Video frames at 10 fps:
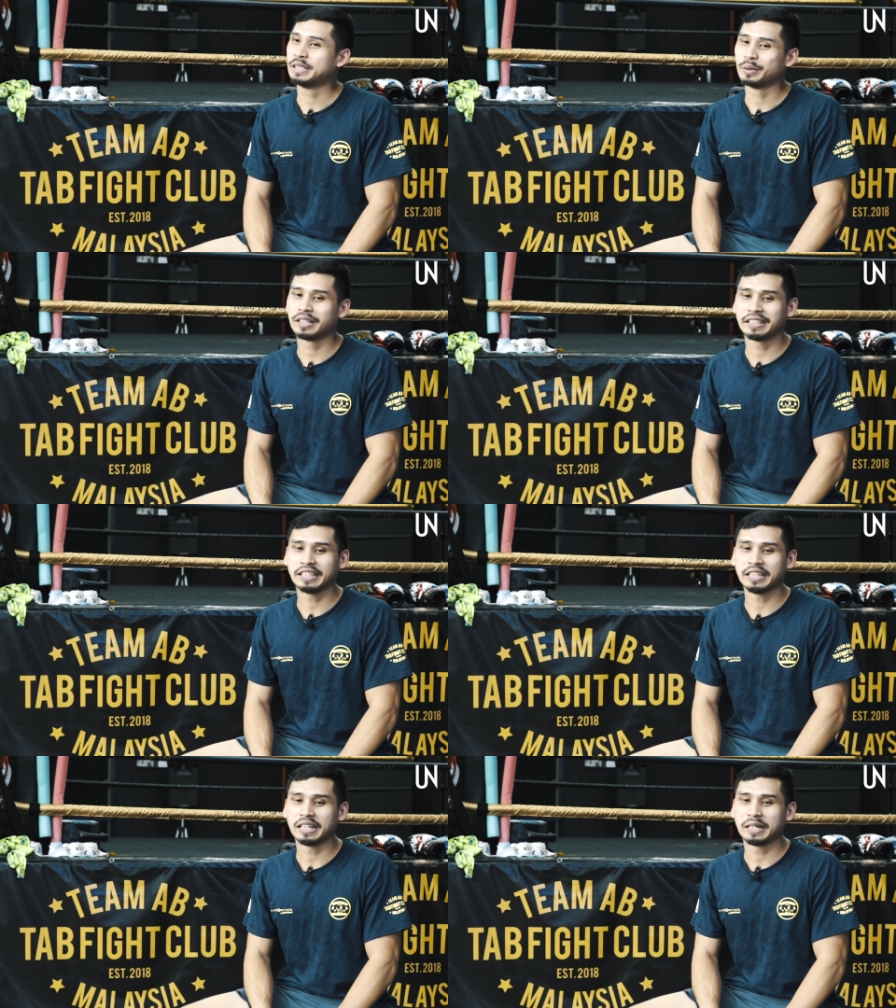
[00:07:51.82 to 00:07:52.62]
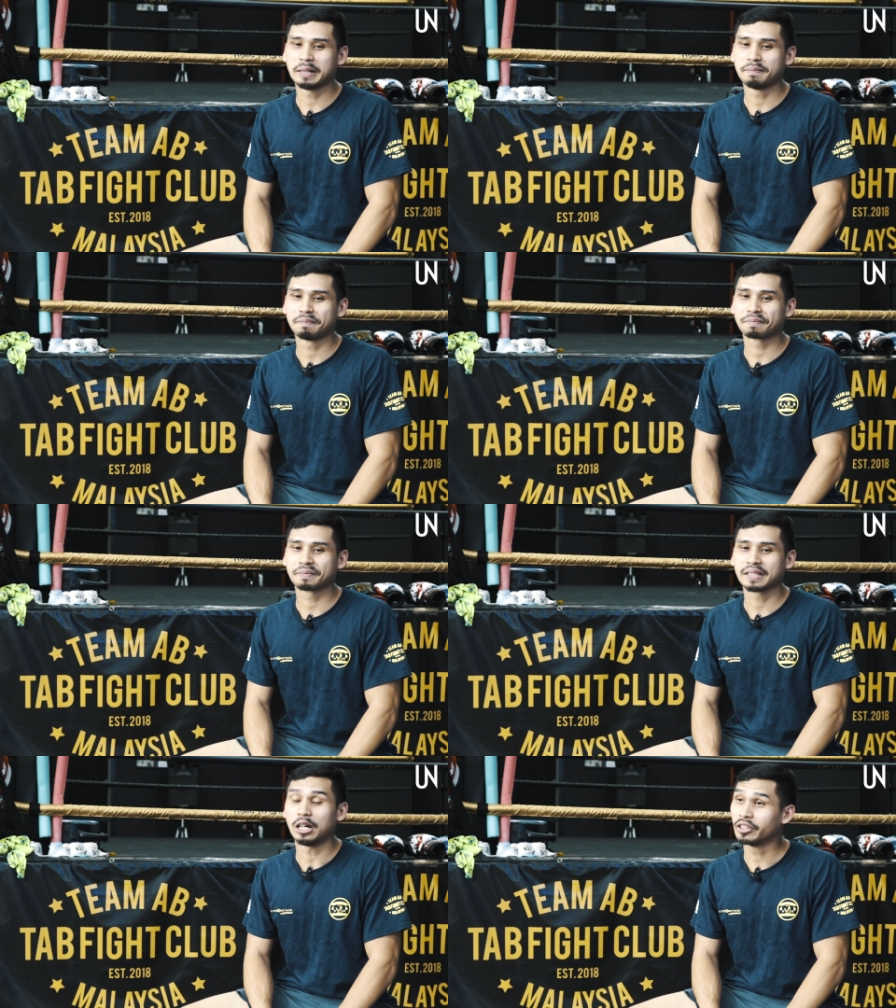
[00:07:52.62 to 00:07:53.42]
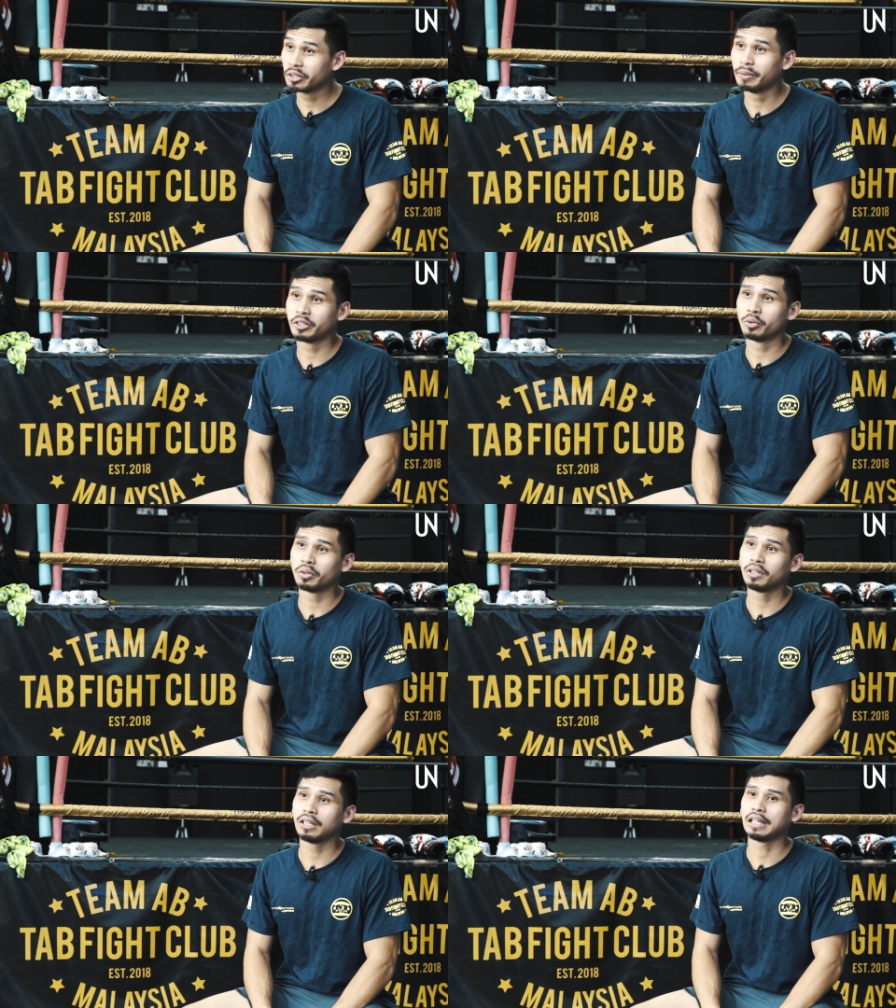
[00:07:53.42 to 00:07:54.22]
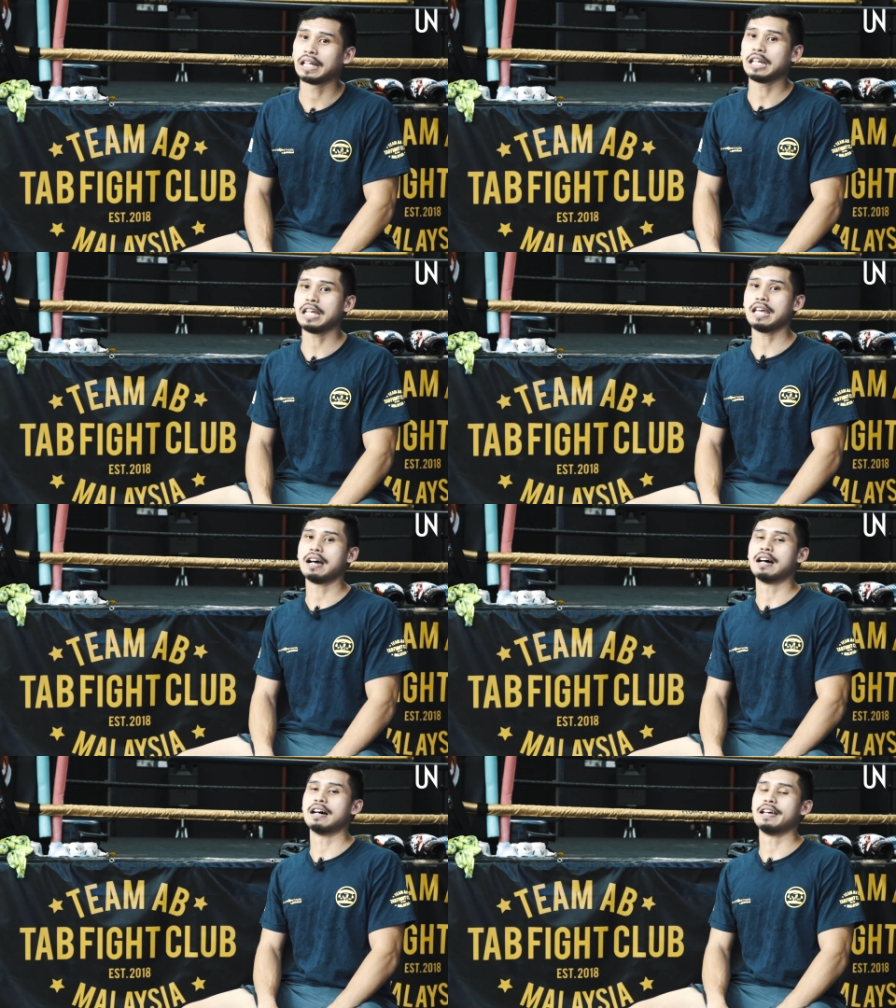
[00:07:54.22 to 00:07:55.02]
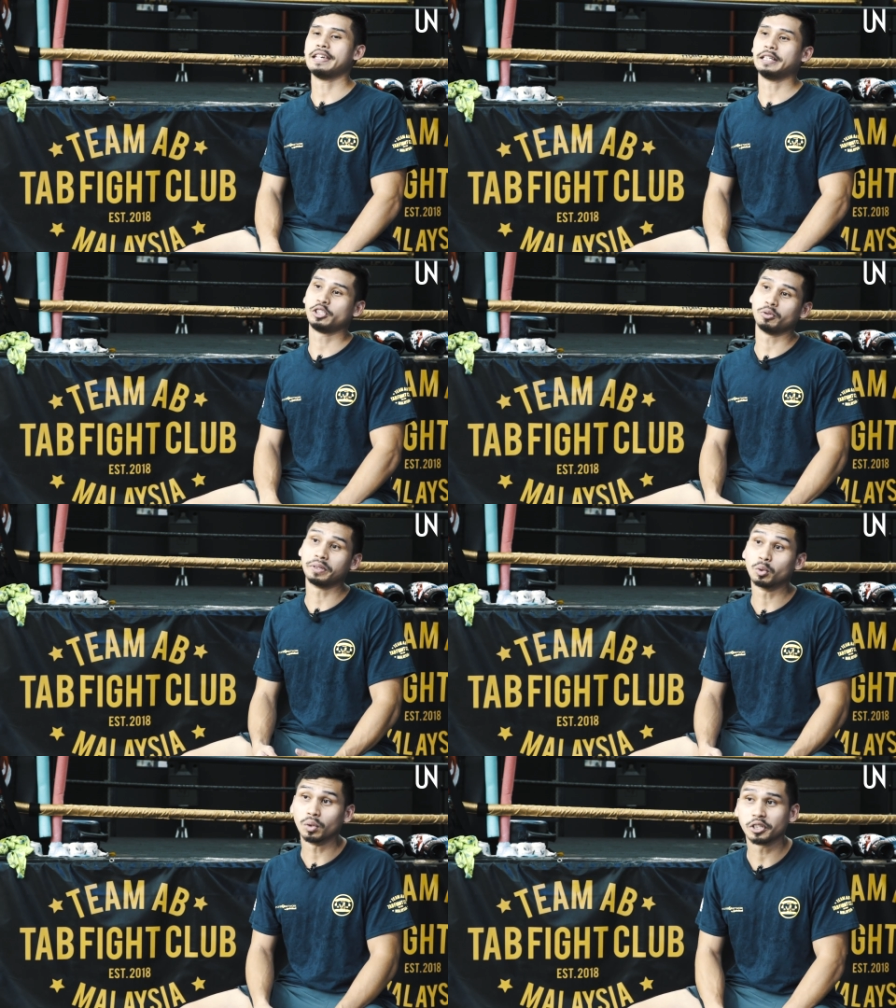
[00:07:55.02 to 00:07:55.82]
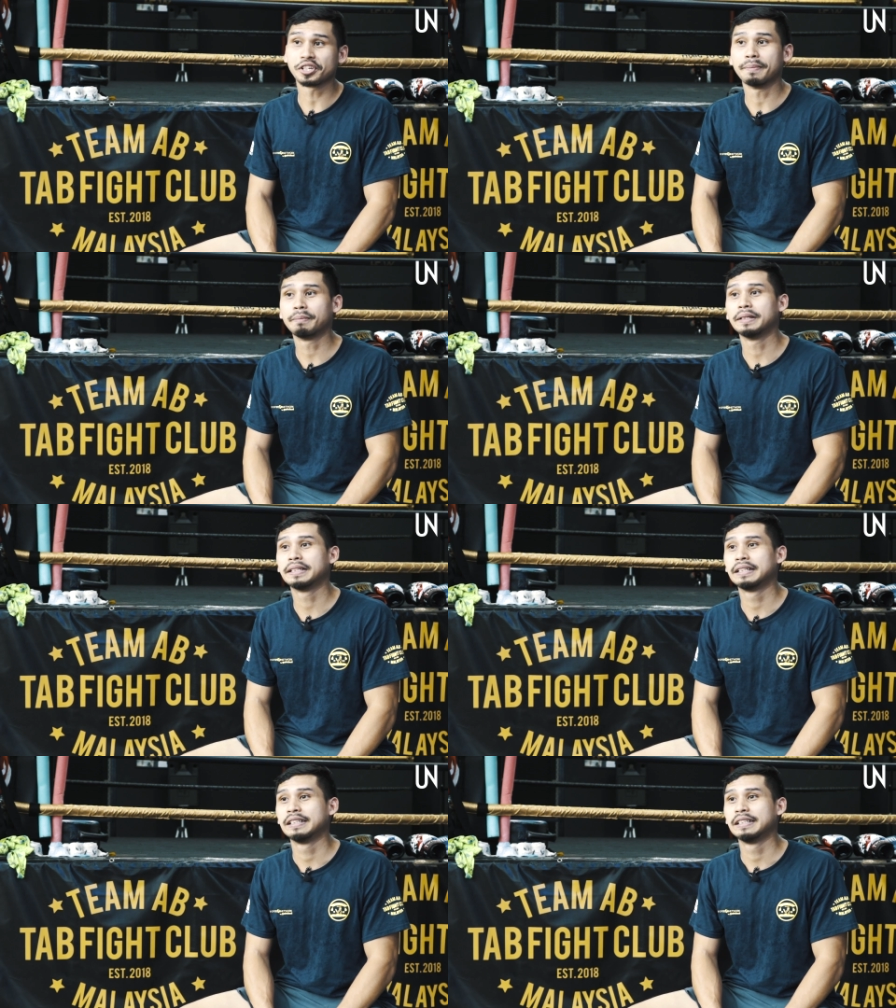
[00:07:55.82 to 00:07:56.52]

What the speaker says: Well, the ultimate goal is to be a world champion.